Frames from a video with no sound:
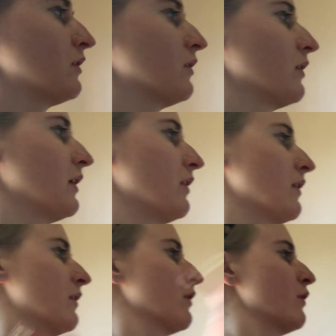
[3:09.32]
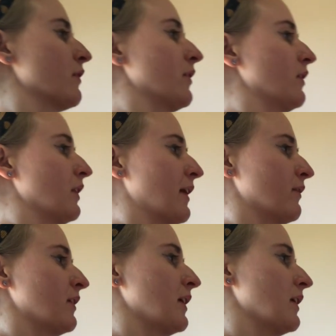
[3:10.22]
Okay, this goes on the
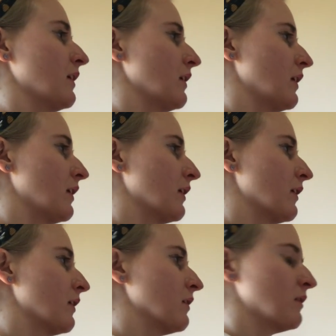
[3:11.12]
left hand here.